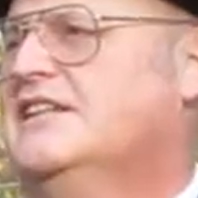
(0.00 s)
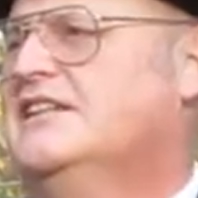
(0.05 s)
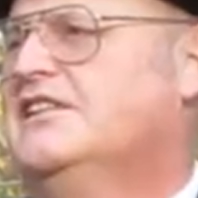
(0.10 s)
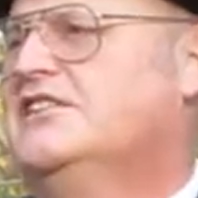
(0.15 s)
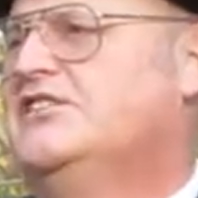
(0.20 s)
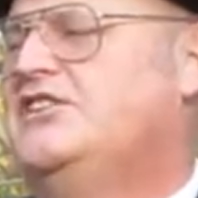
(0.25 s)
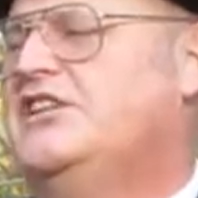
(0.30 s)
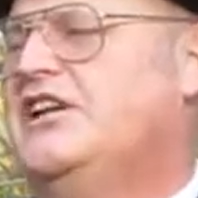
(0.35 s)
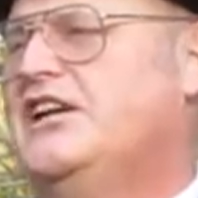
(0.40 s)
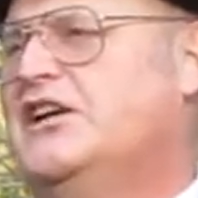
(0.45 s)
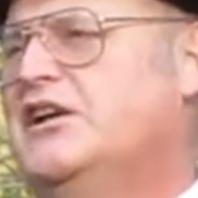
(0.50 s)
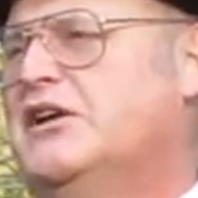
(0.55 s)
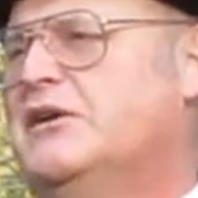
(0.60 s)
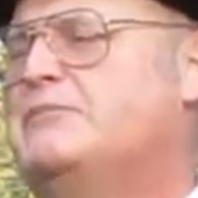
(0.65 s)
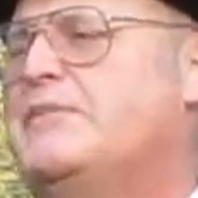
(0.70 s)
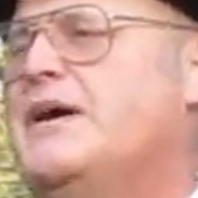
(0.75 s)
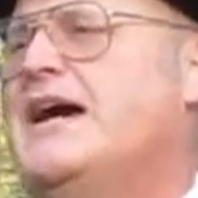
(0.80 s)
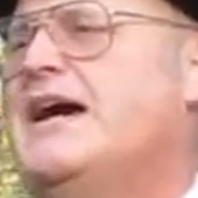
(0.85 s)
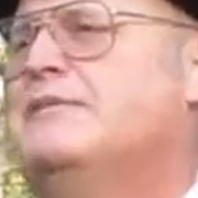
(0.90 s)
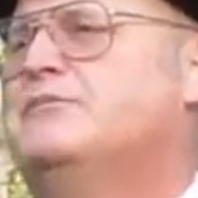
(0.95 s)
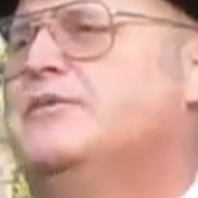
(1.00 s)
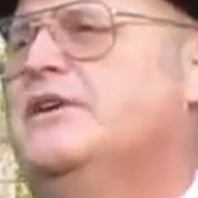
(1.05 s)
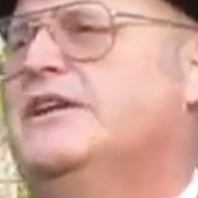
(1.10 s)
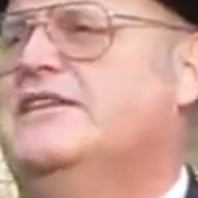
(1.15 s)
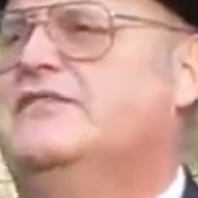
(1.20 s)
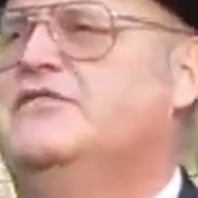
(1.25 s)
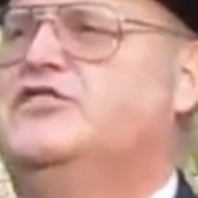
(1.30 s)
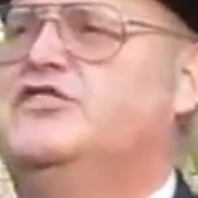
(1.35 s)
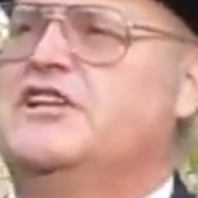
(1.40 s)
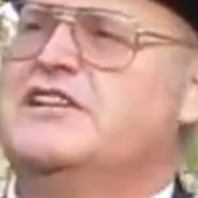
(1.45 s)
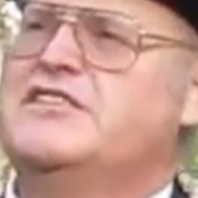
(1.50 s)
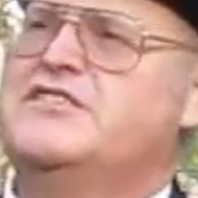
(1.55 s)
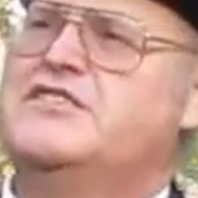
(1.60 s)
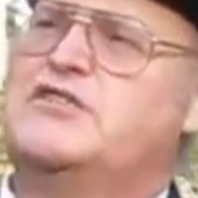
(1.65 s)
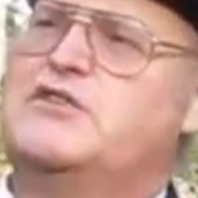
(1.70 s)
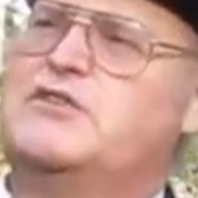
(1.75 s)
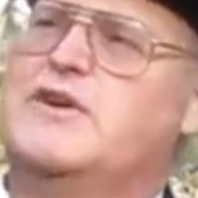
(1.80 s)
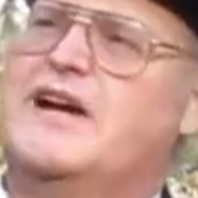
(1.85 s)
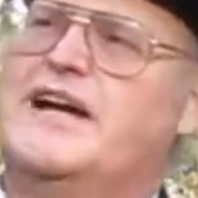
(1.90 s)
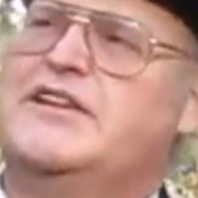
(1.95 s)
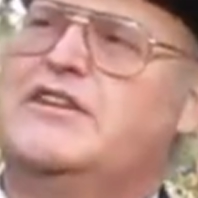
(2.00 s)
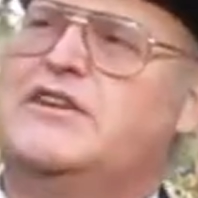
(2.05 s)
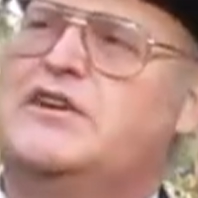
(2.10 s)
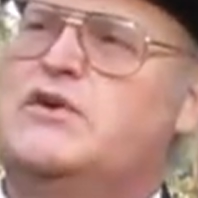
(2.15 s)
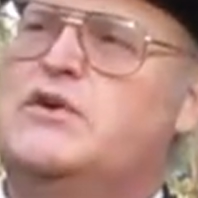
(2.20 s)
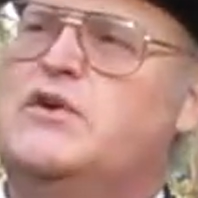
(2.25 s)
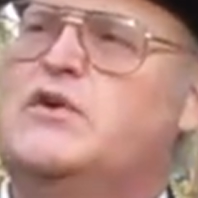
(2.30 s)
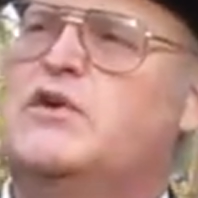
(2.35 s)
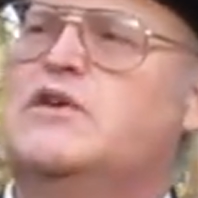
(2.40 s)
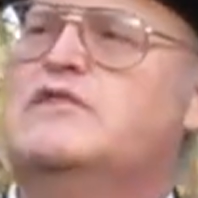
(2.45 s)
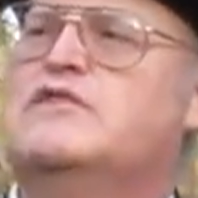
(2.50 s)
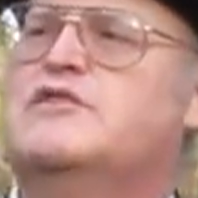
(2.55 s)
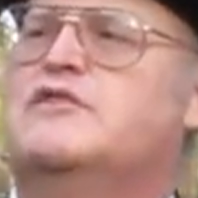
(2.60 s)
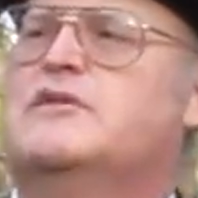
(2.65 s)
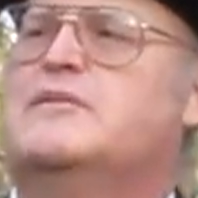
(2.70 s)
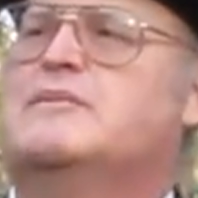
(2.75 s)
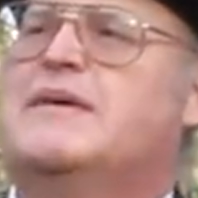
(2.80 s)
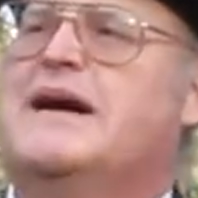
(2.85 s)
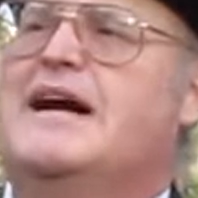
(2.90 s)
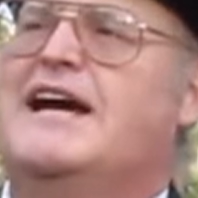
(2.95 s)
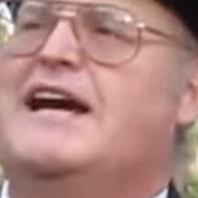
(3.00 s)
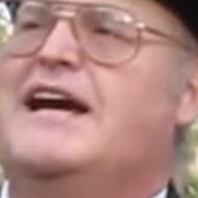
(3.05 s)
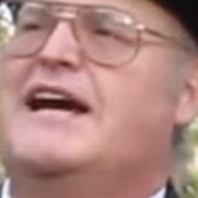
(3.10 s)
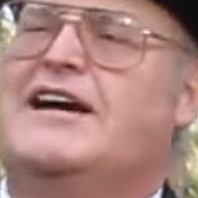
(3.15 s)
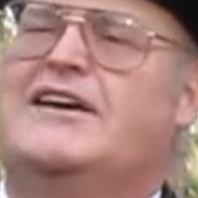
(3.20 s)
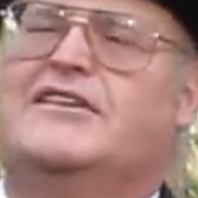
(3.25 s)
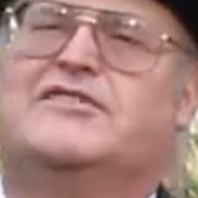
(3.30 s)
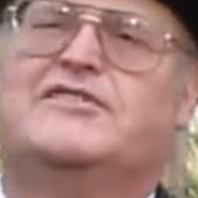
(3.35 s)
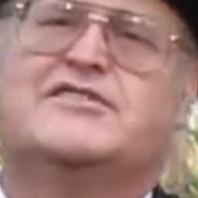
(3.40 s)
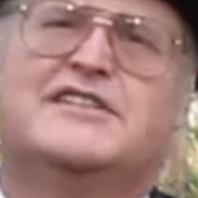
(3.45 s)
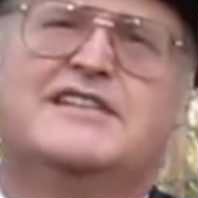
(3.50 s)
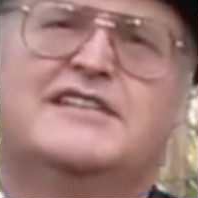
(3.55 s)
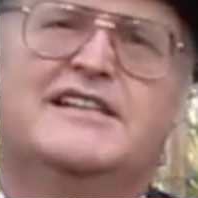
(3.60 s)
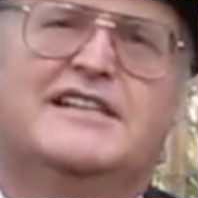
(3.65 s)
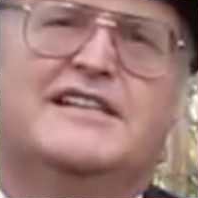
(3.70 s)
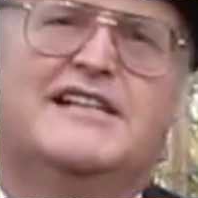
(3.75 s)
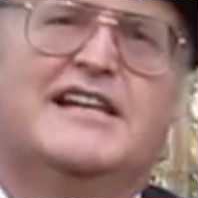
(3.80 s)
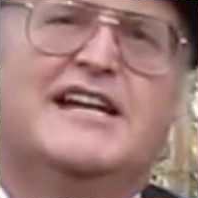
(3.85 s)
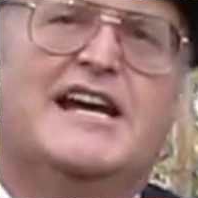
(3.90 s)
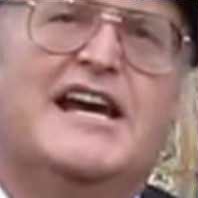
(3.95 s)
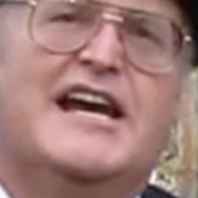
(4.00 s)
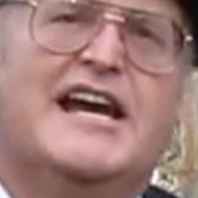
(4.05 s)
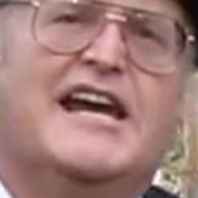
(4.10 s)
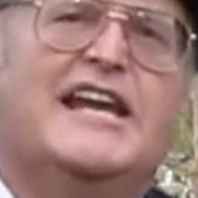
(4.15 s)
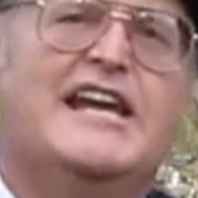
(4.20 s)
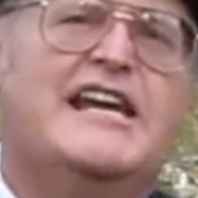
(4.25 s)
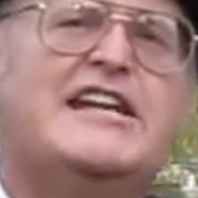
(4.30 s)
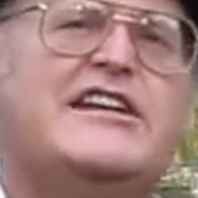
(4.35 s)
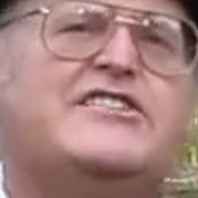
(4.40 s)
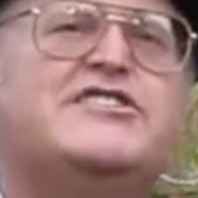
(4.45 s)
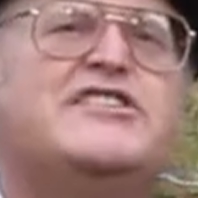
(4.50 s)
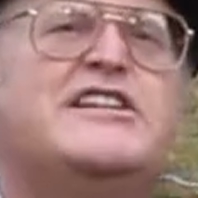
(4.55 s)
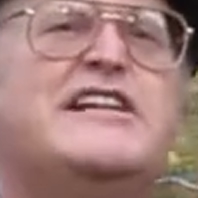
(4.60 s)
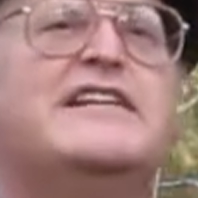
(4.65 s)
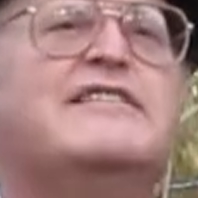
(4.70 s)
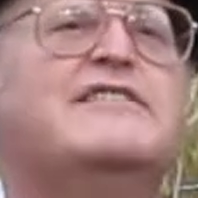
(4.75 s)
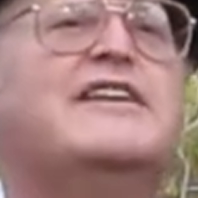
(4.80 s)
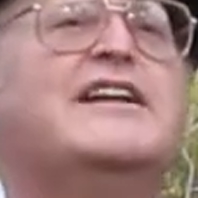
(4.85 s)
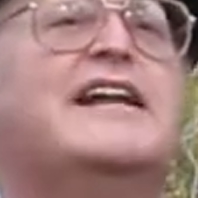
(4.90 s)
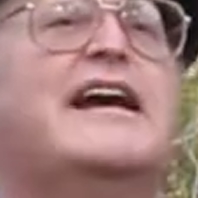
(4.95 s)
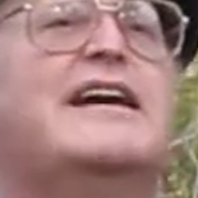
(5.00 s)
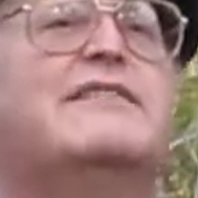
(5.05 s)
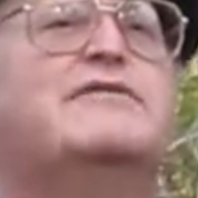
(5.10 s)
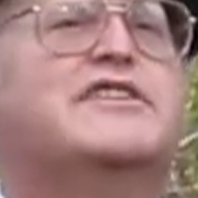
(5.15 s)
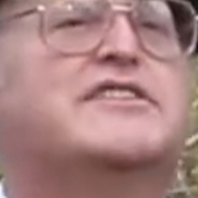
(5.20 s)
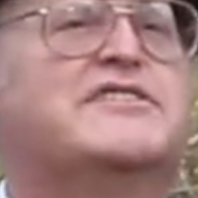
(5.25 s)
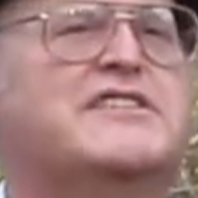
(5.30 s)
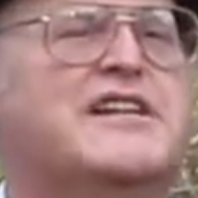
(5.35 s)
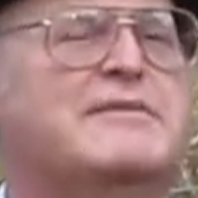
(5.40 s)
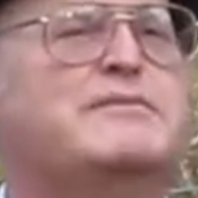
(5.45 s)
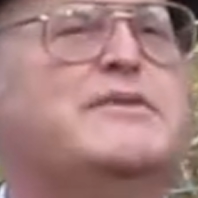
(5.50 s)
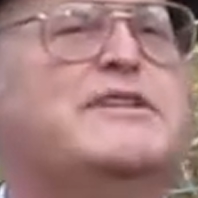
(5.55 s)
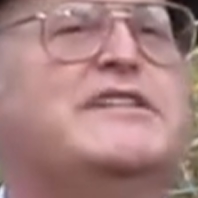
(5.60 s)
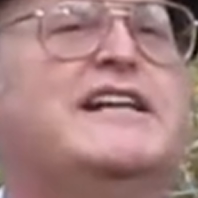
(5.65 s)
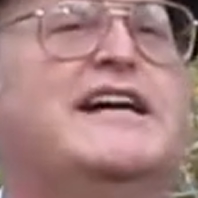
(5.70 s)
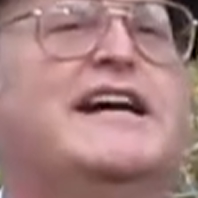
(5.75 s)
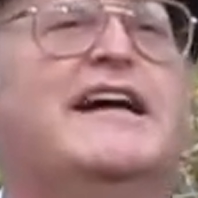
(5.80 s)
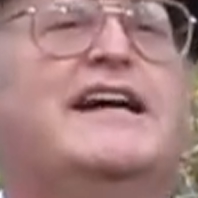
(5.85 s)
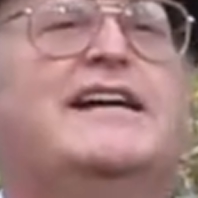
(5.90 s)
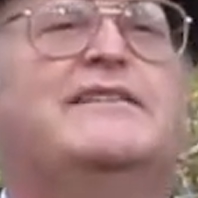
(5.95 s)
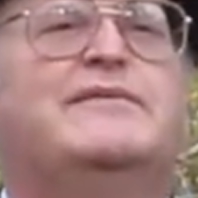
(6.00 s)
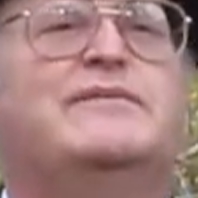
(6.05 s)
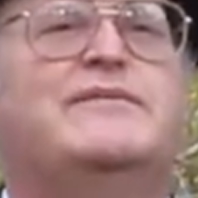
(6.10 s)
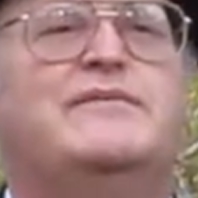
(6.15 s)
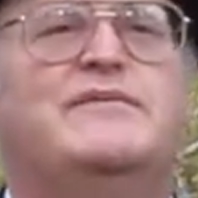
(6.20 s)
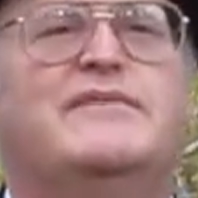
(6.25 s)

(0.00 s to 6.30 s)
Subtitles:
She and her pap lived just around the corner from my house, and each evening after supper time,